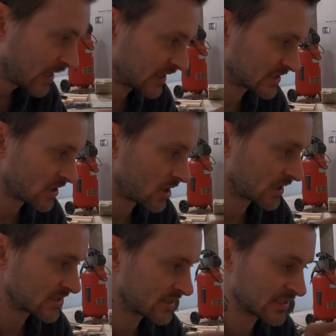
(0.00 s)
As
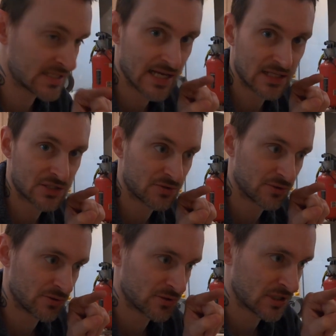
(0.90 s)
long as the set
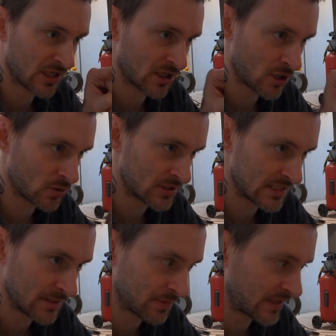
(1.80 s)
screws can go
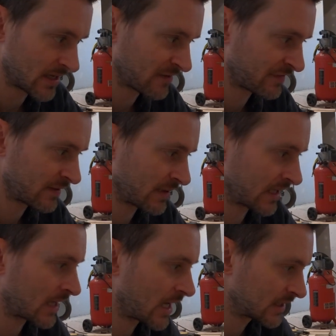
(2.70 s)
deep enough and
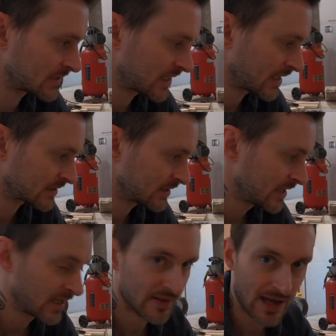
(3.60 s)
make contact,
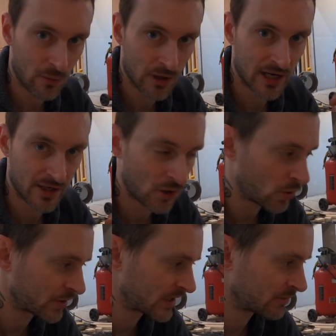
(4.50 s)
that will kind of
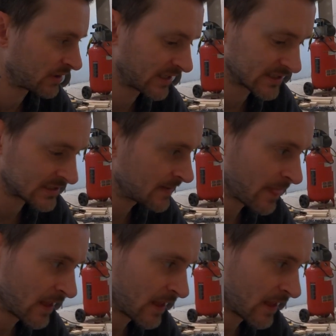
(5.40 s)
hold it in place.